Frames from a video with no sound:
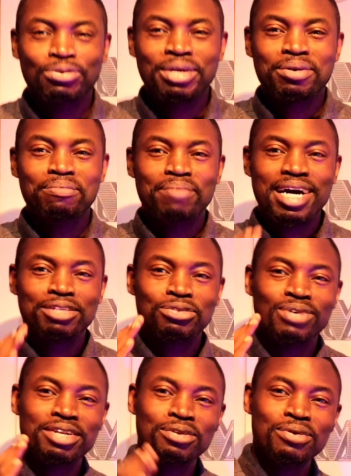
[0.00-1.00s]
Welcome back
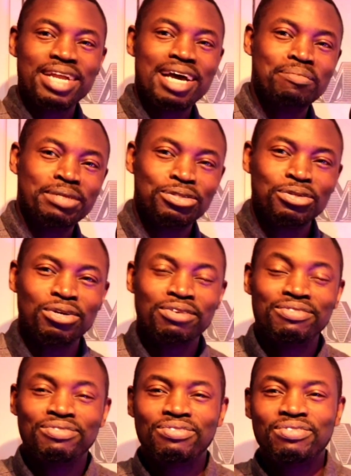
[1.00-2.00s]
to another episode
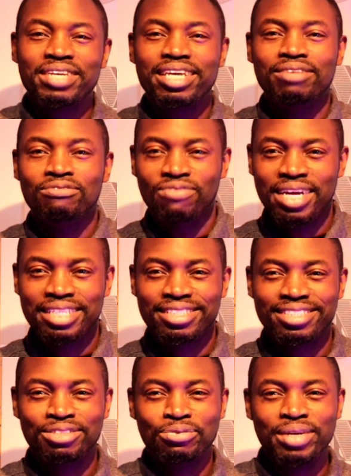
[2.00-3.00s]
of
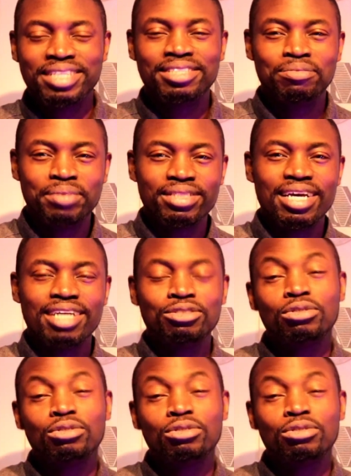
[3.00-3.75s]
Invest with Peter.